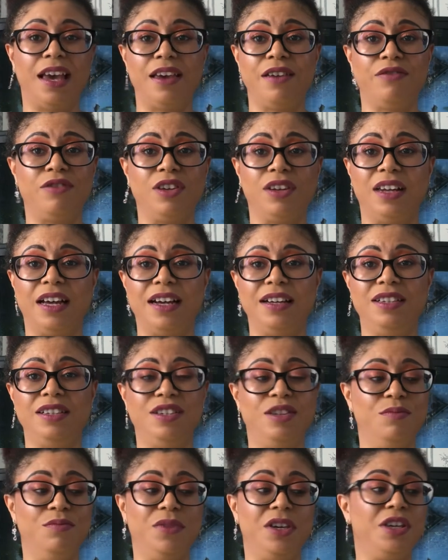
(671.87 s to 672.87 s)
if you're lighter
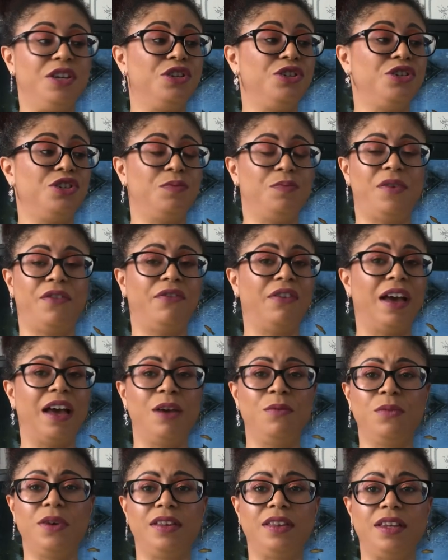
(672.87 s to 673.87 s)
than me, you should be
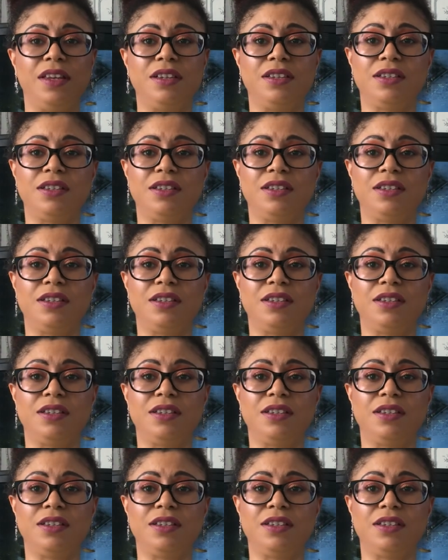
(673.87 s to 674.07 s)
fine with it.